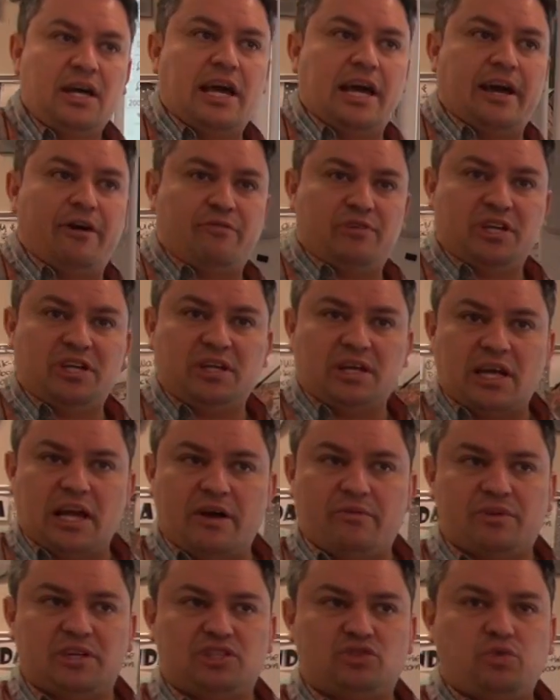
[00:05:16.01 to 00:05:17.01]
Every
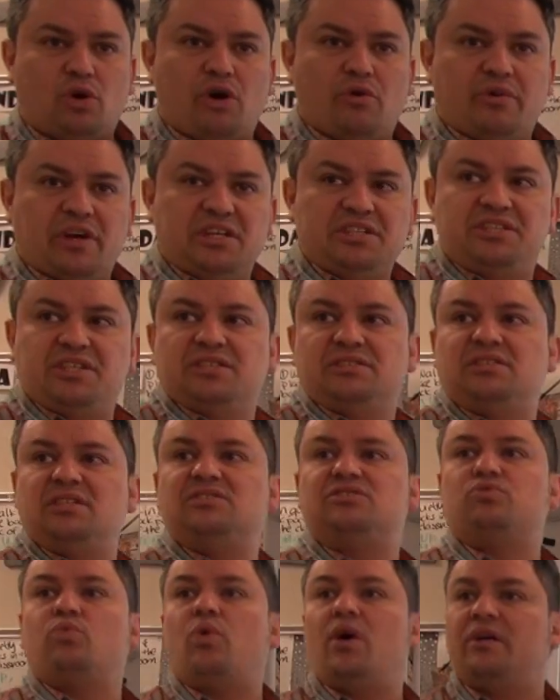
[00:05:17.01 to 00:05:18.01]
12 inches
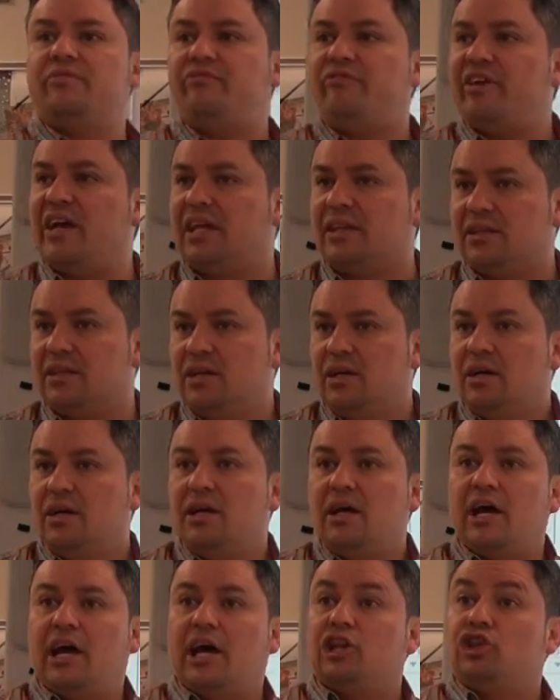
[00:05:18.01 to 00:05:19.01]
is 1 feet,
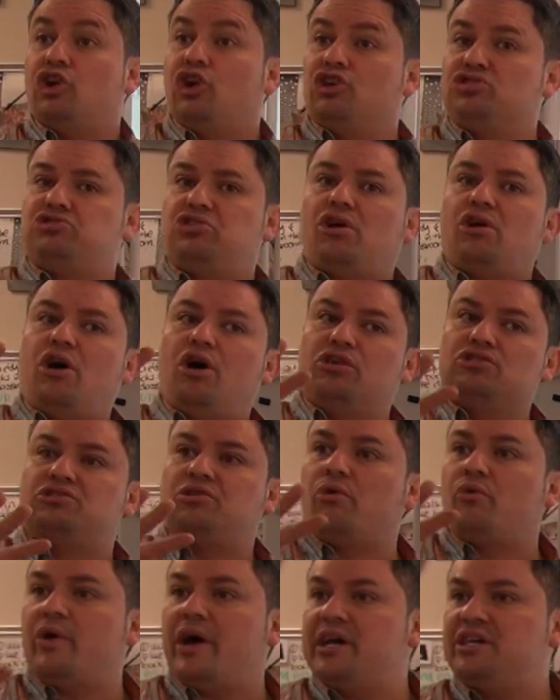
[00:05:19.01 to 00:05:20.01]
and those are also
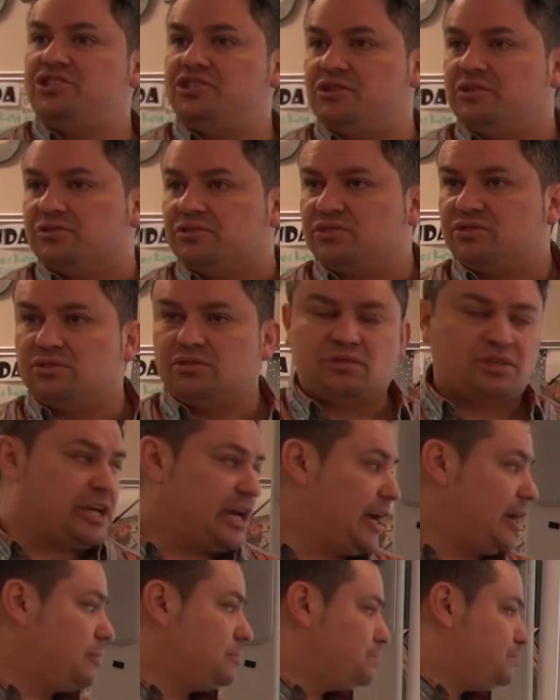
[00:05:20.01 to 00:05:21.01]
ratios.
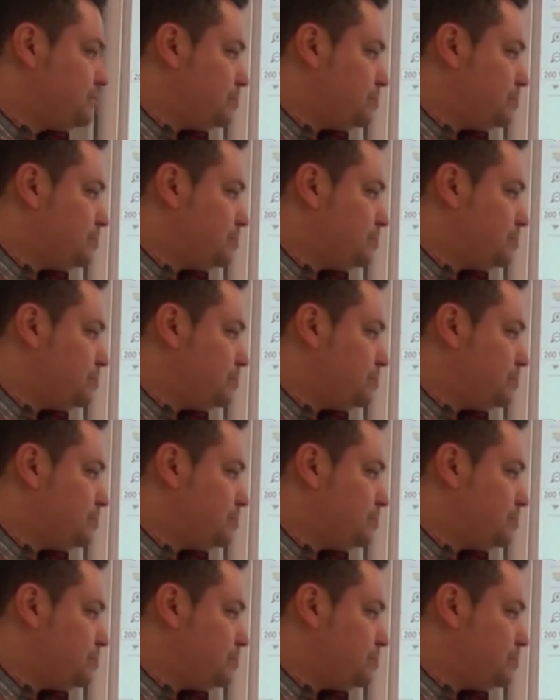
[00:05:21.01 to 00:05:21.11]
Okay.